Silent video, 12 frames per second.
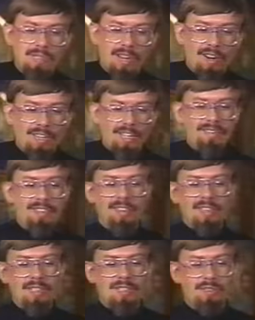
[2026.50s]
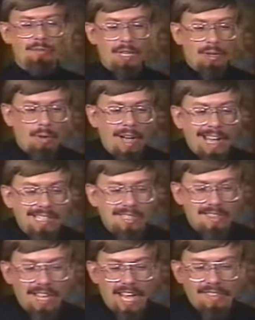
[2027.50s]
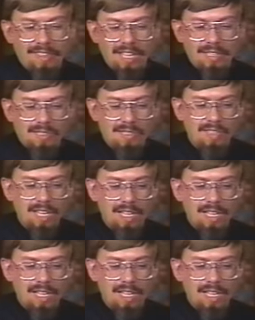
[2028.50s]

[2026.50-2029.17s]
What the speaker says: are given this request that these